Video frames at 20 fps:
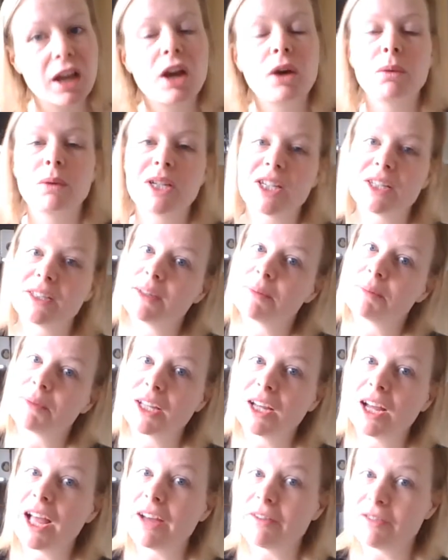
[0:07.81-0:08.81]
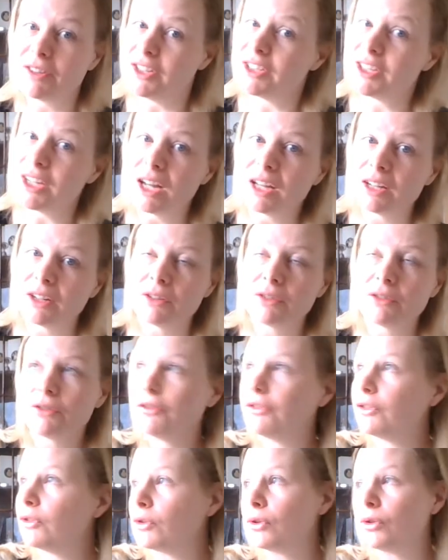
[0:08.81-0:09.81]
which is something I haven't done
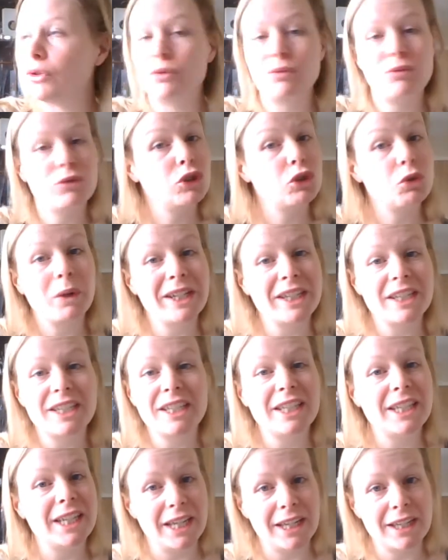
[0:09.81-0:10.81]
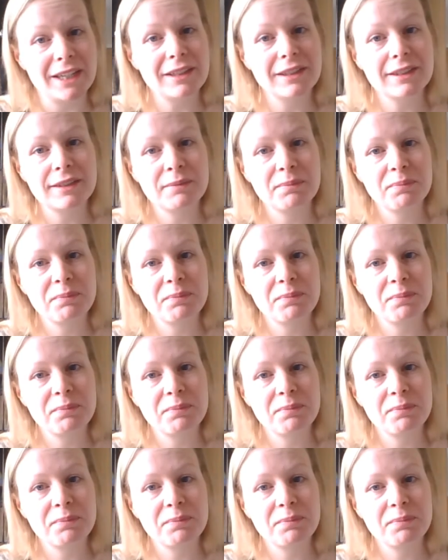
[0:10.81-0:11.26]
for 20 years.